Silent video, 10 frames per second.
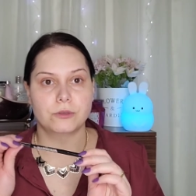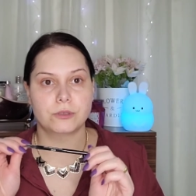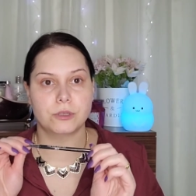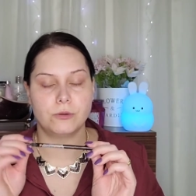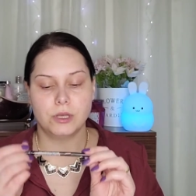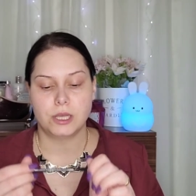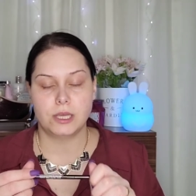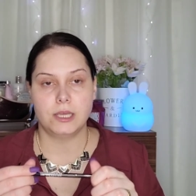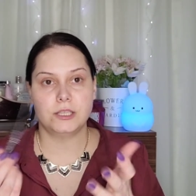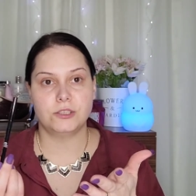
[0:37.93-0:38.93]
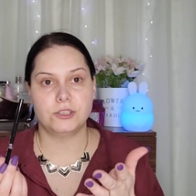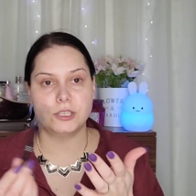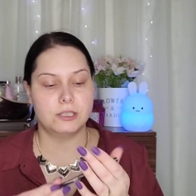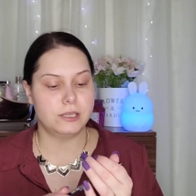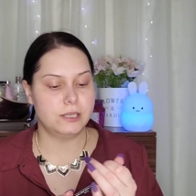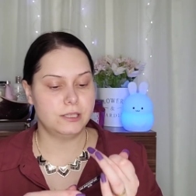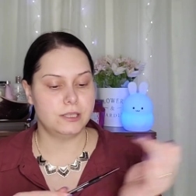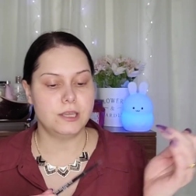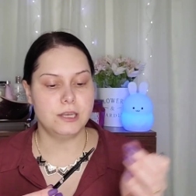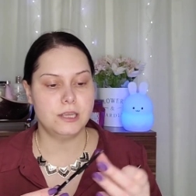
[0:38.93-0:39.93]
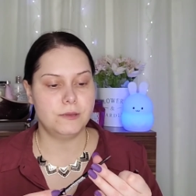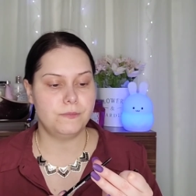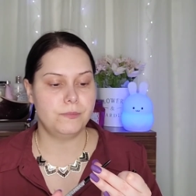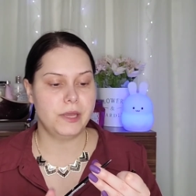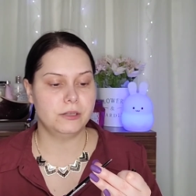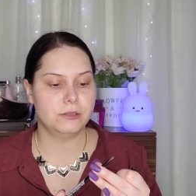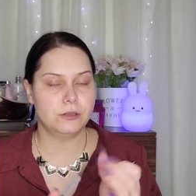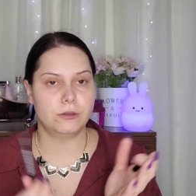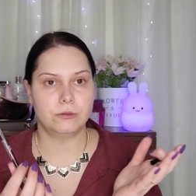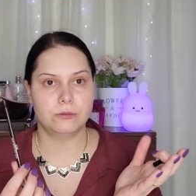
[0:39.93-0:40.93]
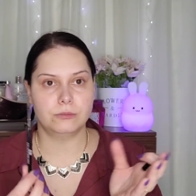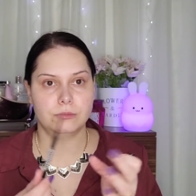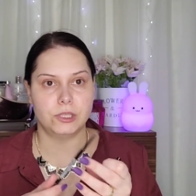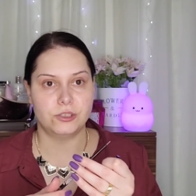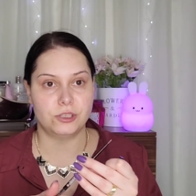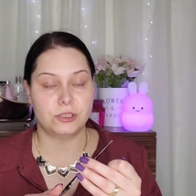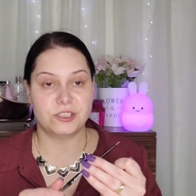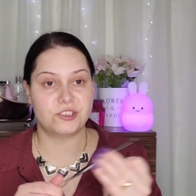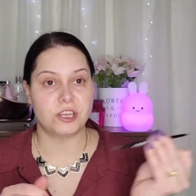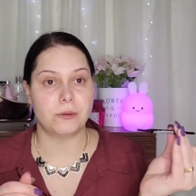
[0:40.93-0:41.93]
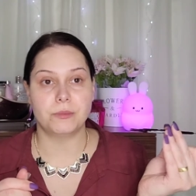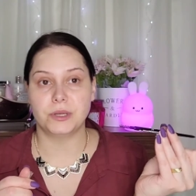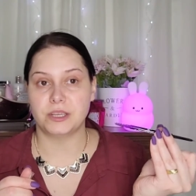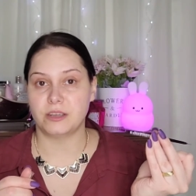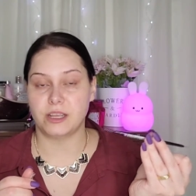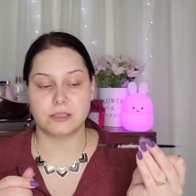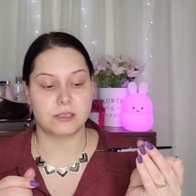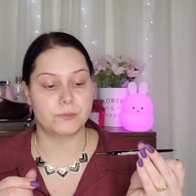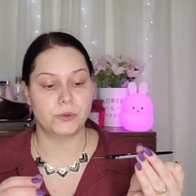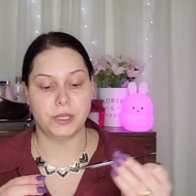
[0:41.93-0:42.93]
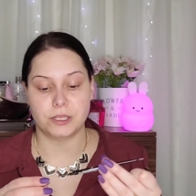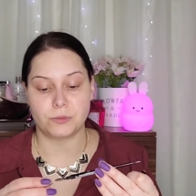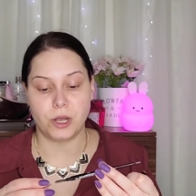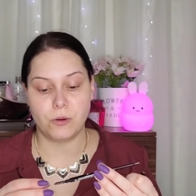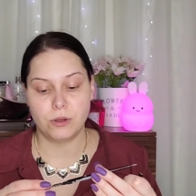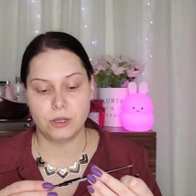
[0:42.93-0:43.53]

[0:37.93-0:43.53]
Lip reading: So it's just a skinny pencil that just does a job and has a spoolie as well.